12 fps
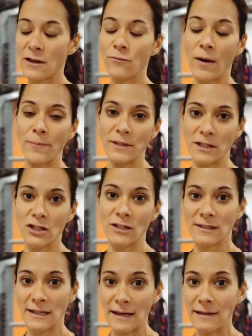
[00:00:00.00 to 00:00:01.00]

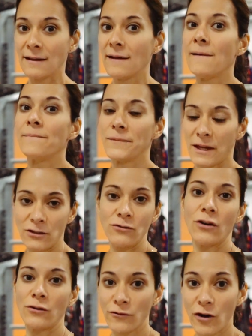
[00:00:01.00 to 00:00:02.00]
repetition set, then you
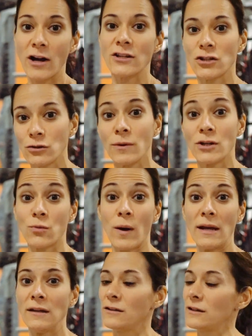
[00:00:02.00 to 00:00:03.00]
know you've got too much
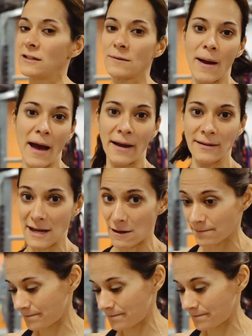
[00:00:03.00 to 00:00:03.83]
weight, you need to back it down.